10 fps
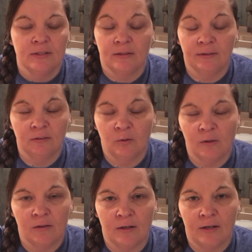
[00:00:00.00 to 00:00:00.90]
selling low
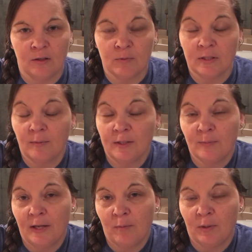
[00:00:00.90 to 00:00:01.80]
dollar items, it
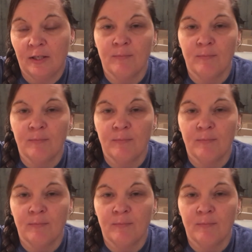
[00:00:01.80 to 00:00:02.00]
makes me happy.